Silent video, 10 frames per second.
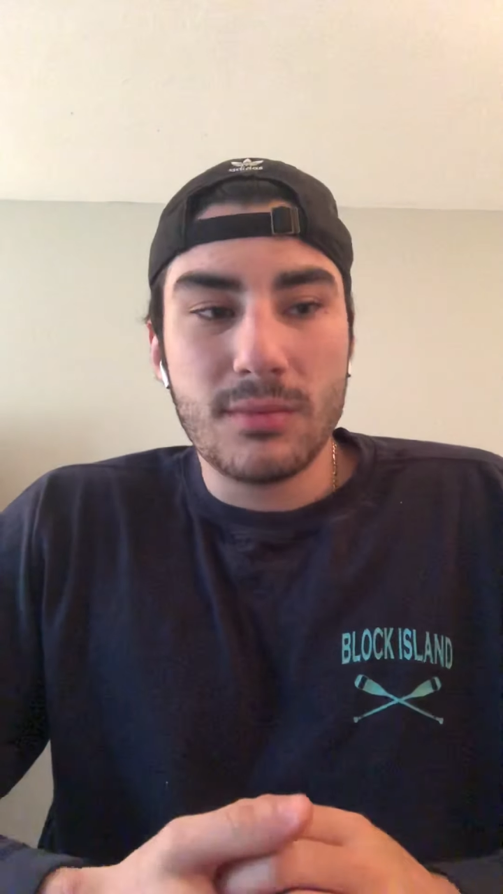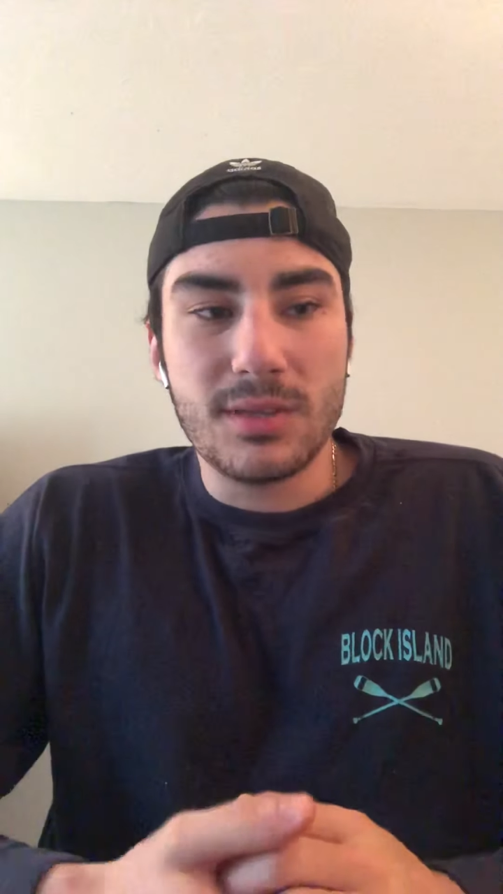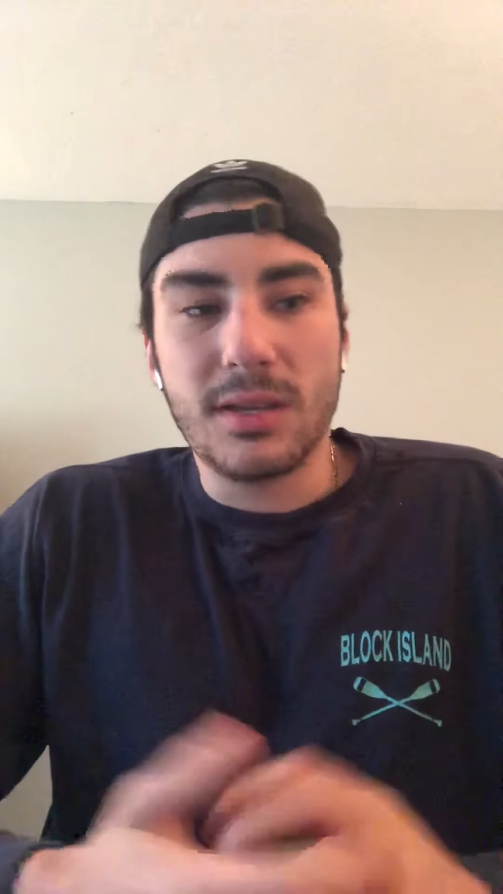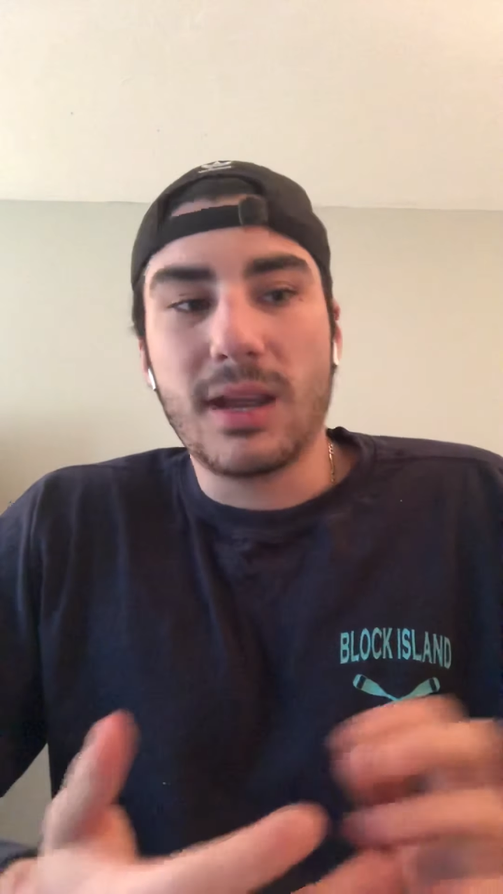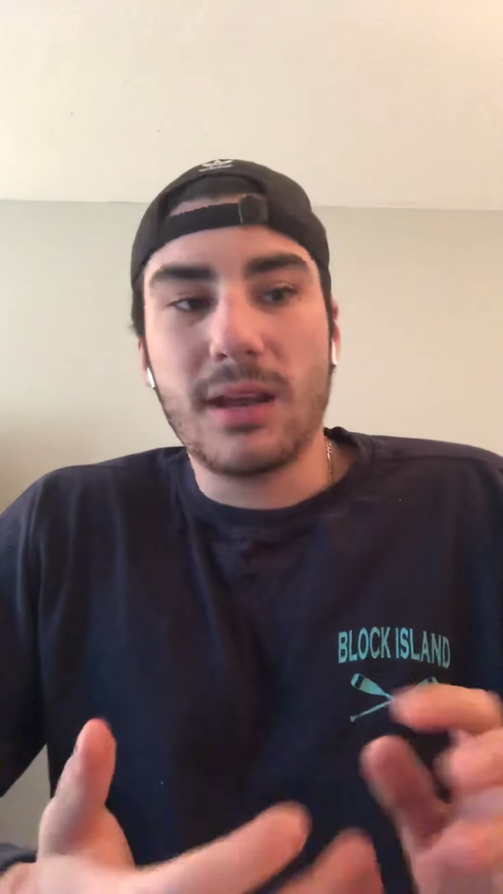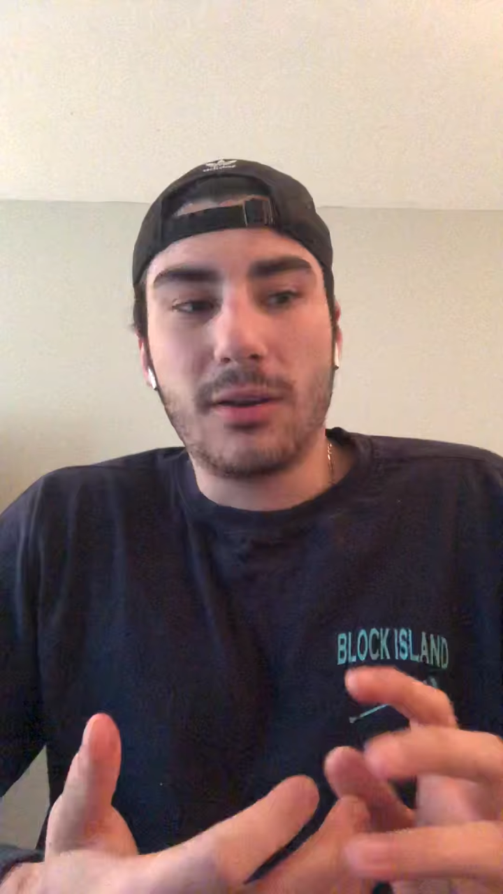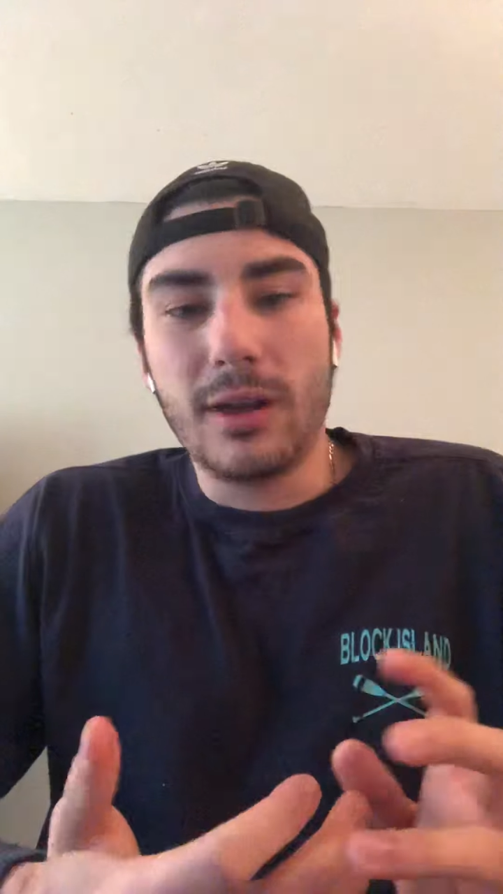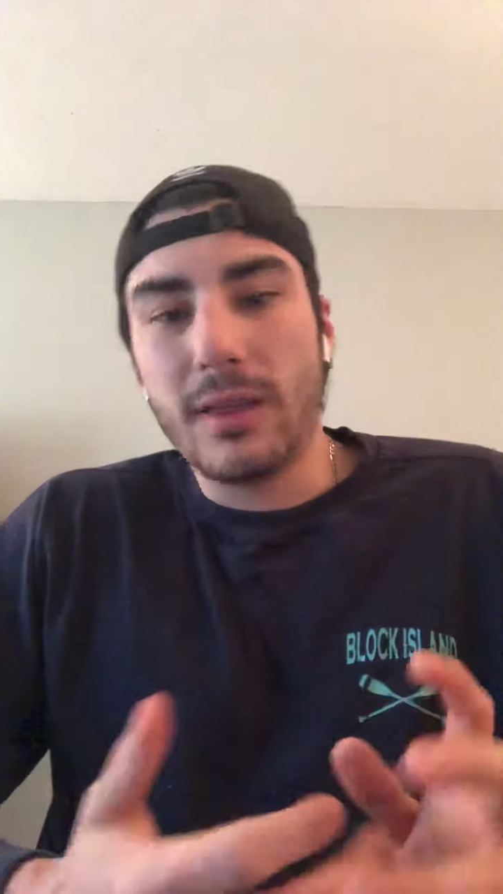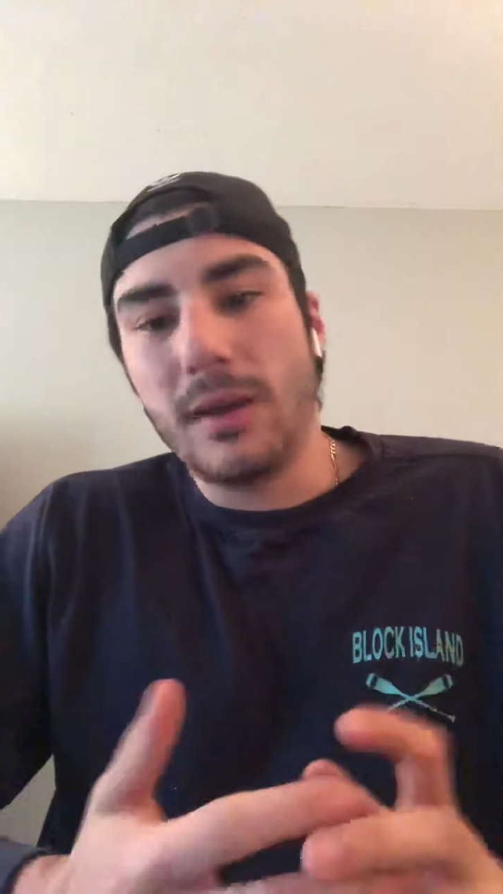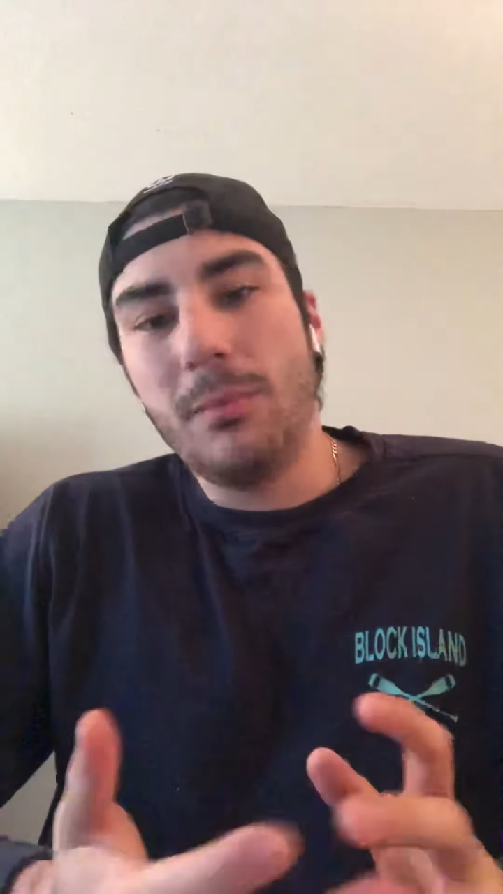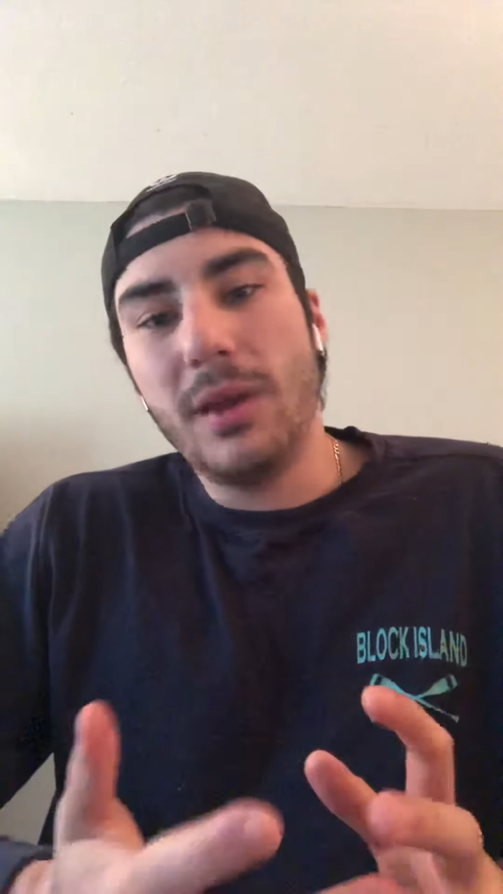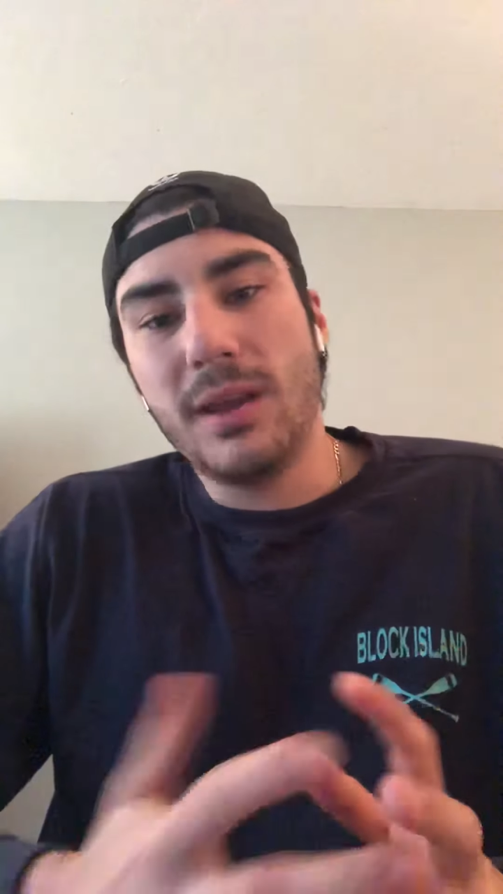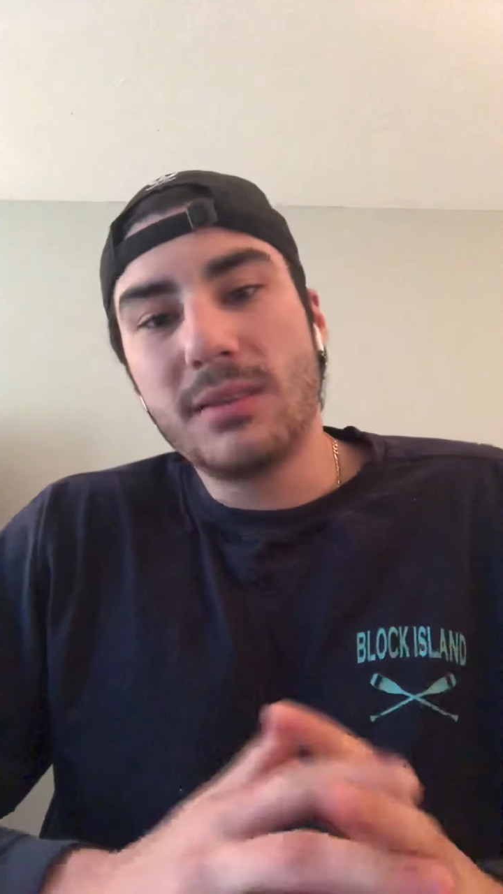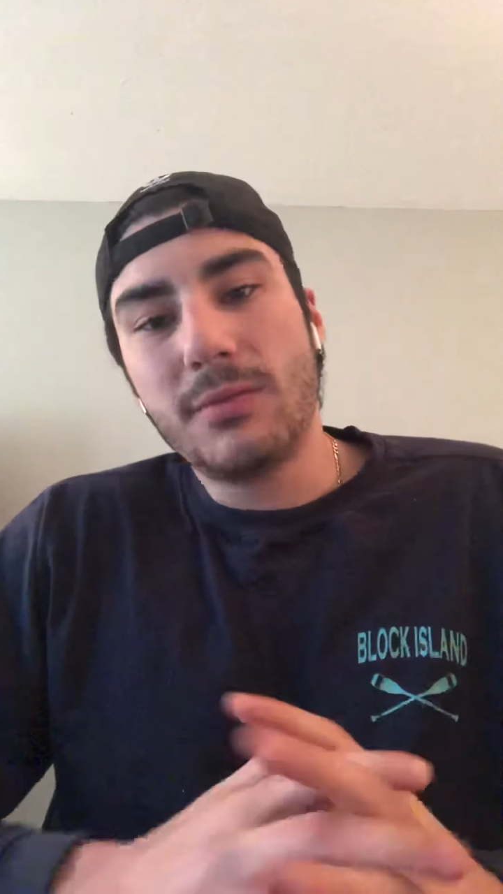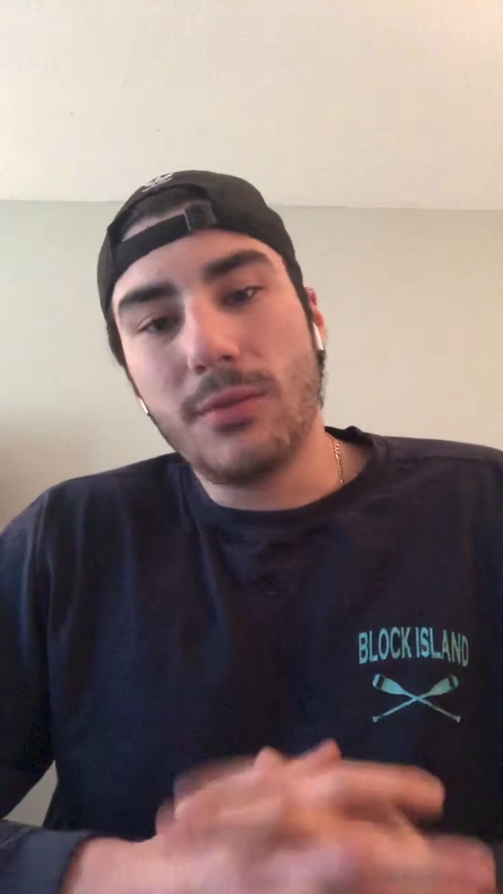this can kind of create like a
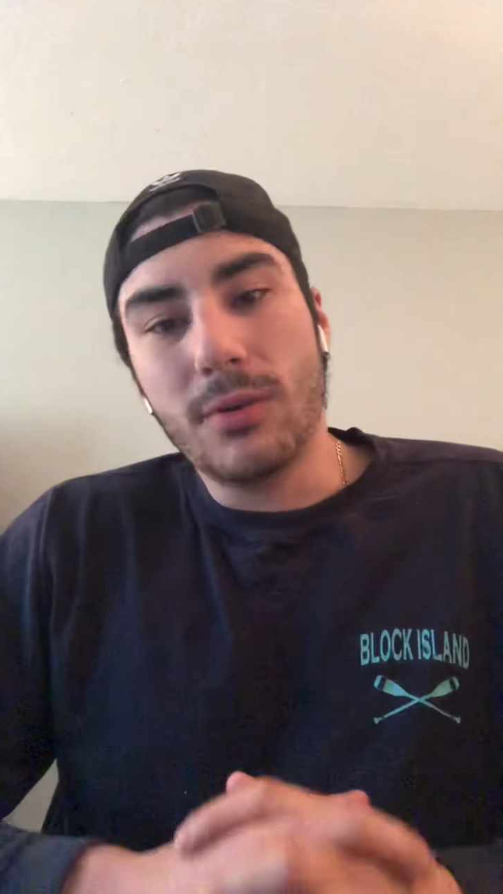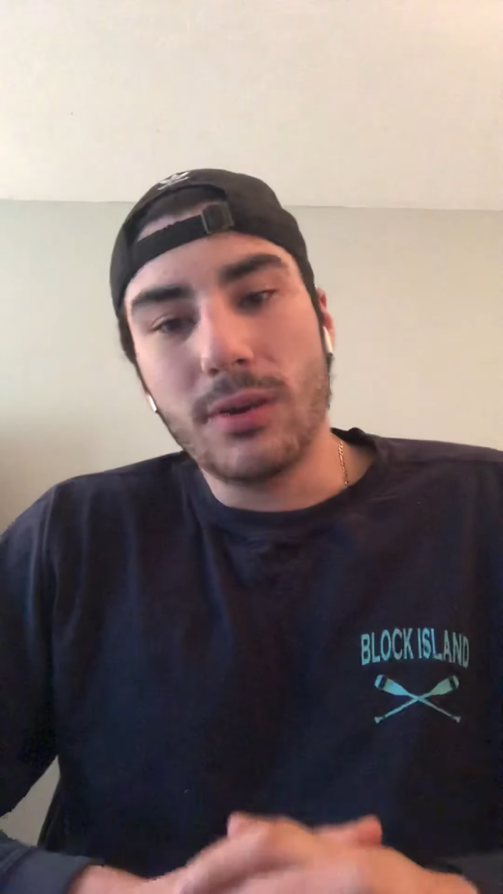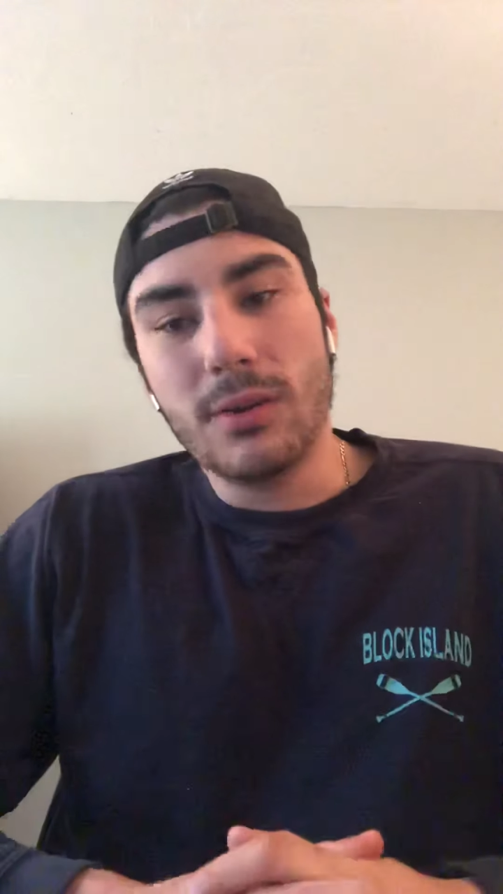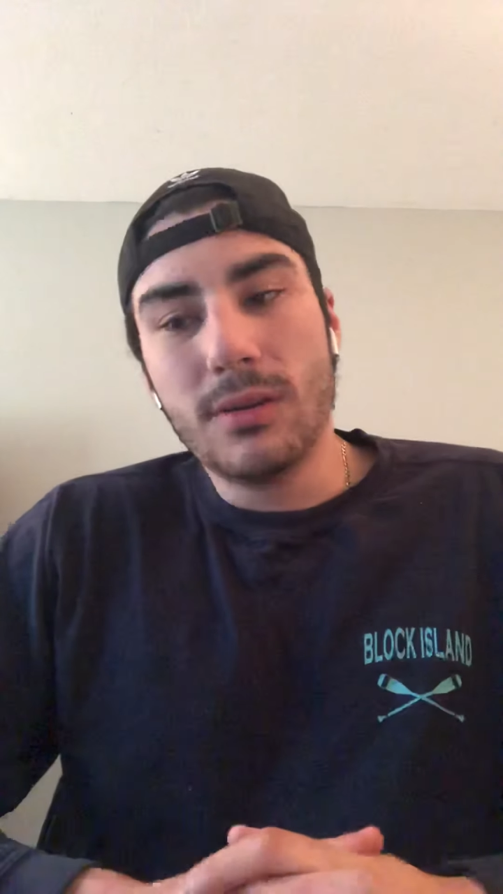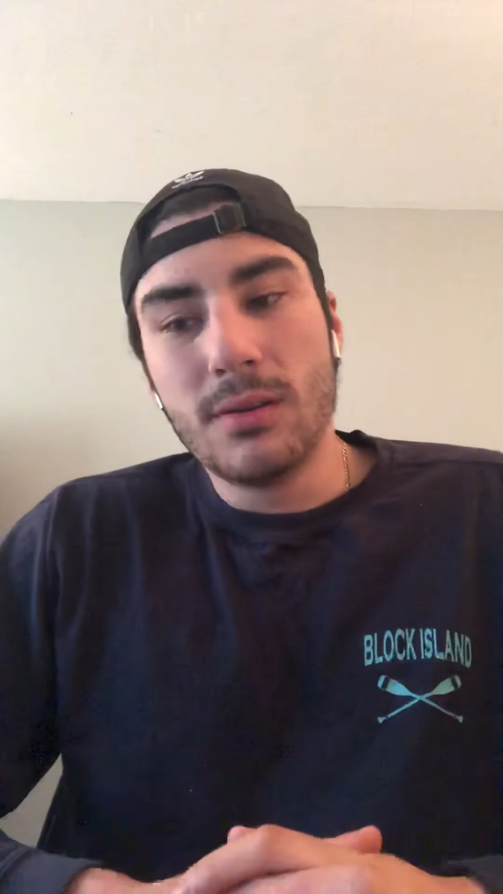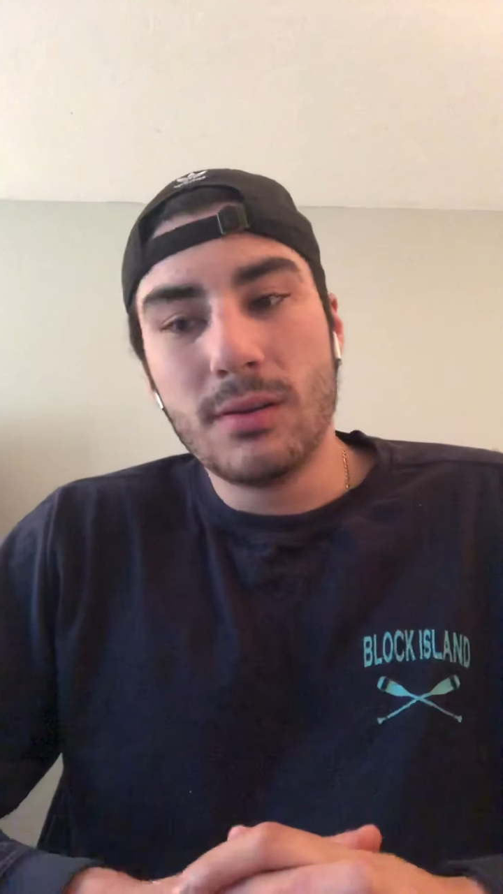base for